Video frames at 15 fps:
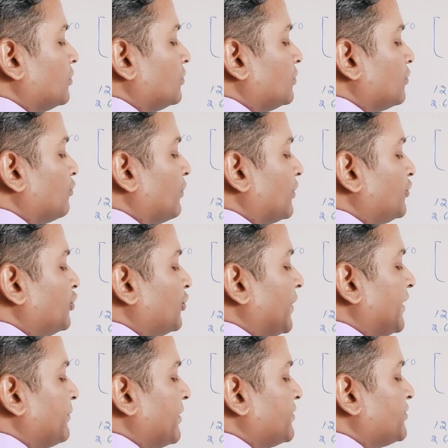once you write
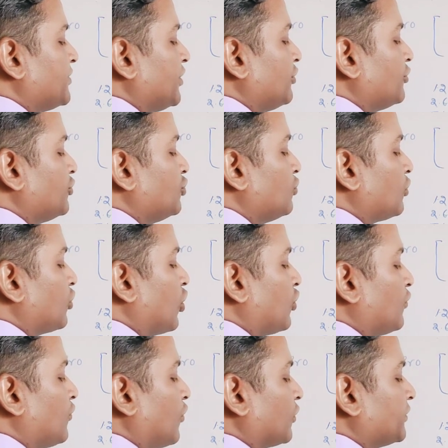benzene, you account
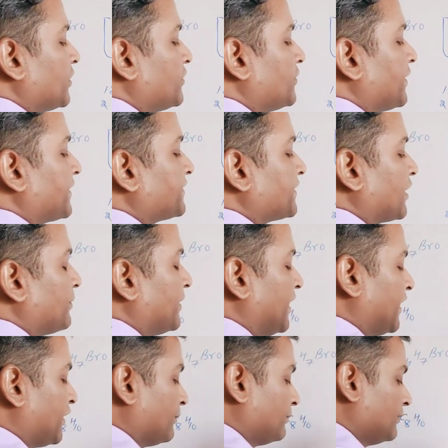for this 6 carbon
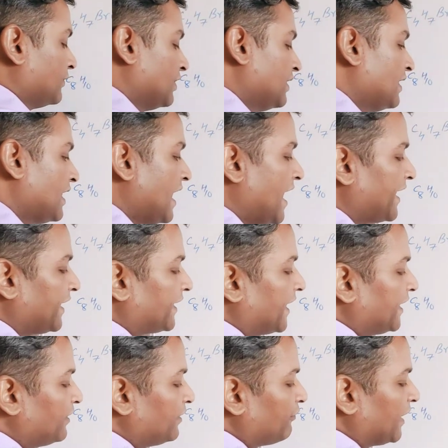atom. And
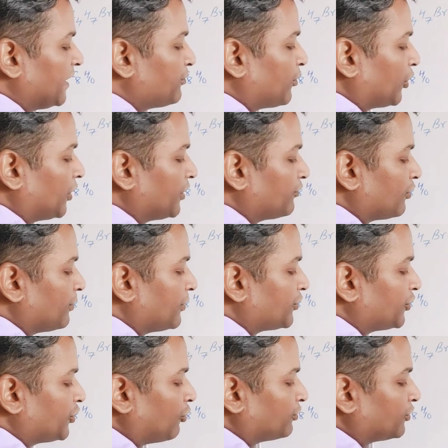again, very important information
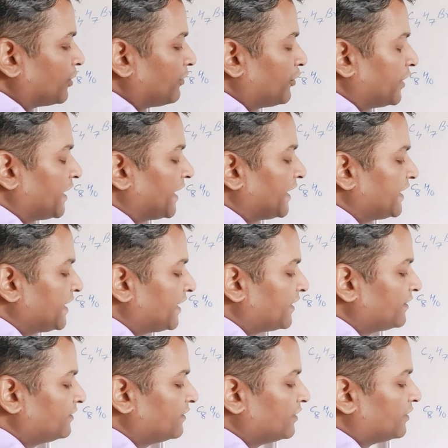we are getting
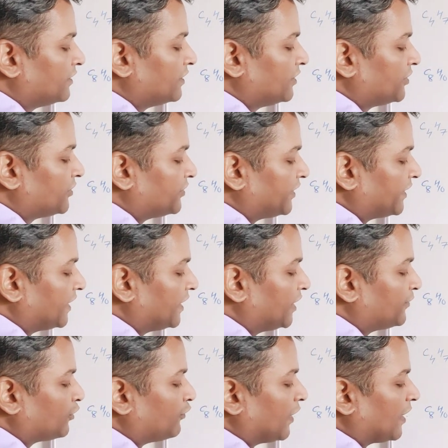here. Singlet for
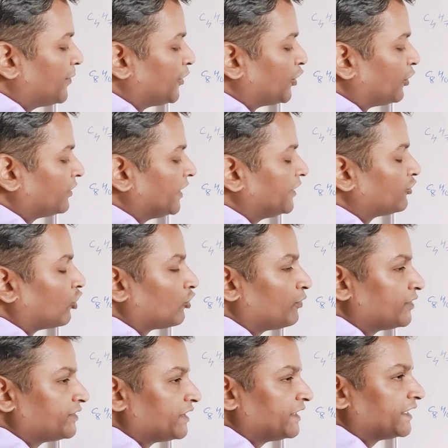5 protons, it always
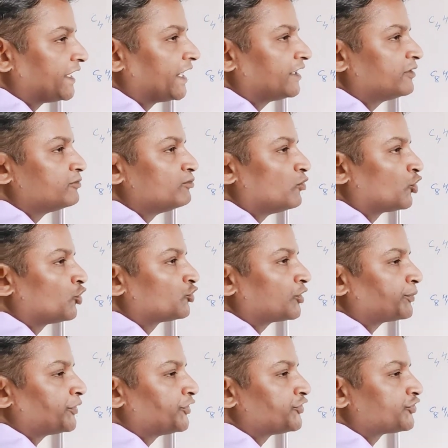indicate
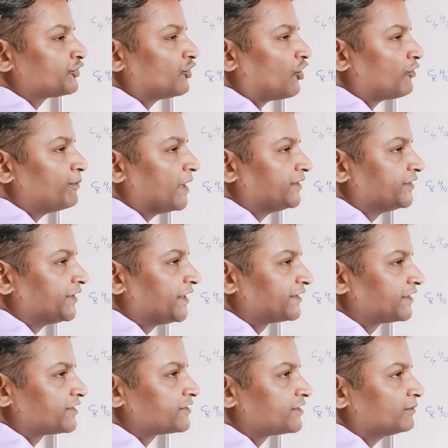monosubstitution of benzene
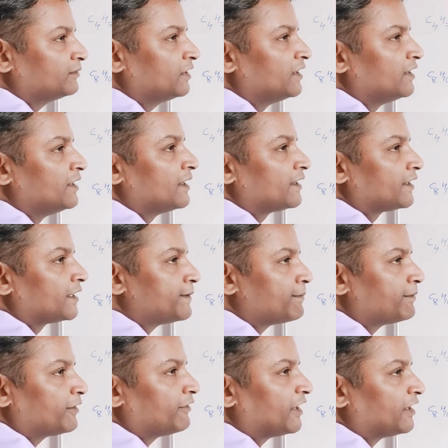system. Remember
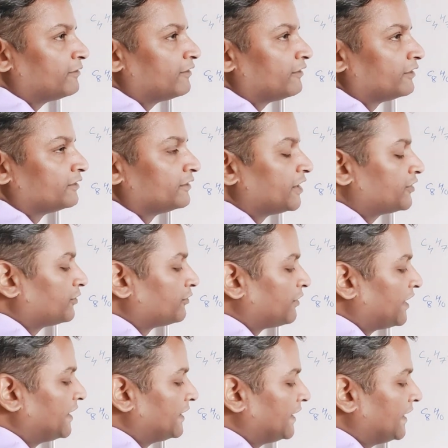very
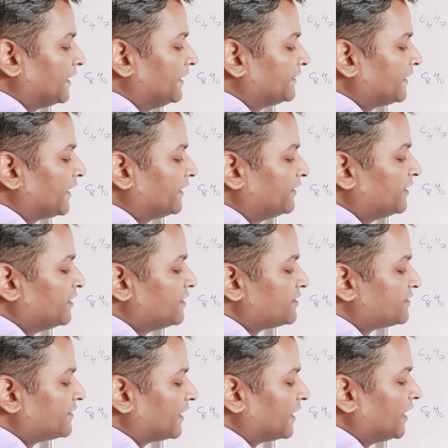clearly that
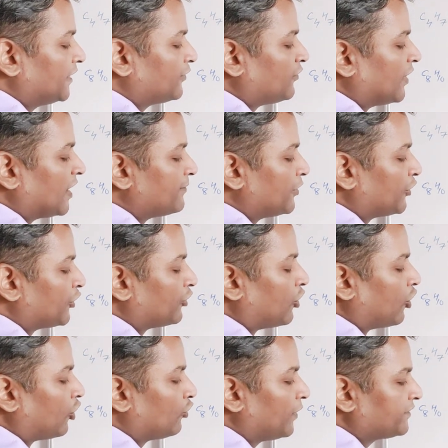singlet for 5 proton
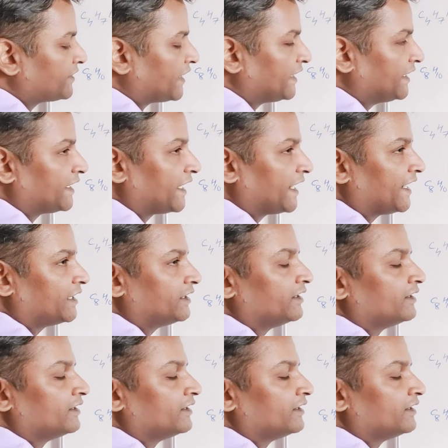always indicate